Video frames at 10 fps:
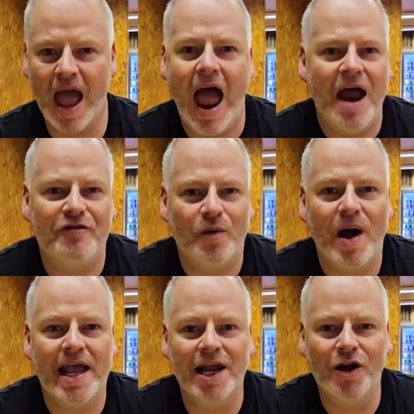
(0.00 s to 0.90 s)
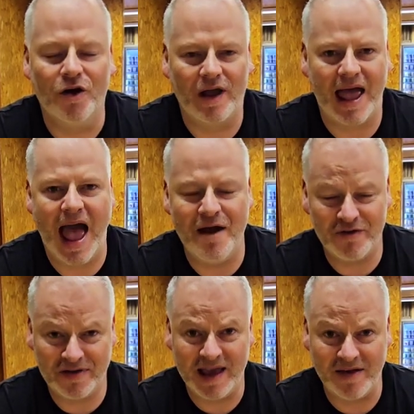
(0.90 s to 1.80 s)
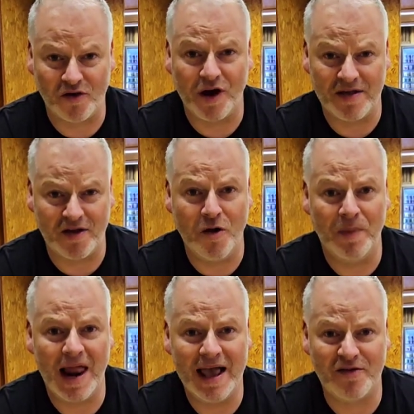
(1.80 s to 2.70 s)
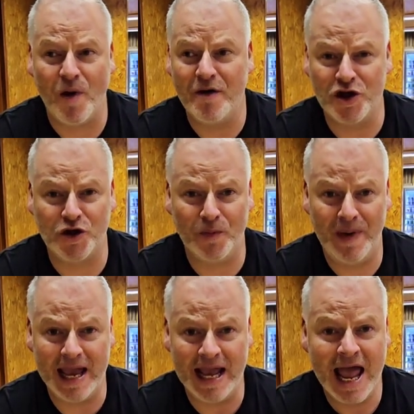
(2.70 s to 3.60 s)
Everywhere you look, everything has got its own place where it should be.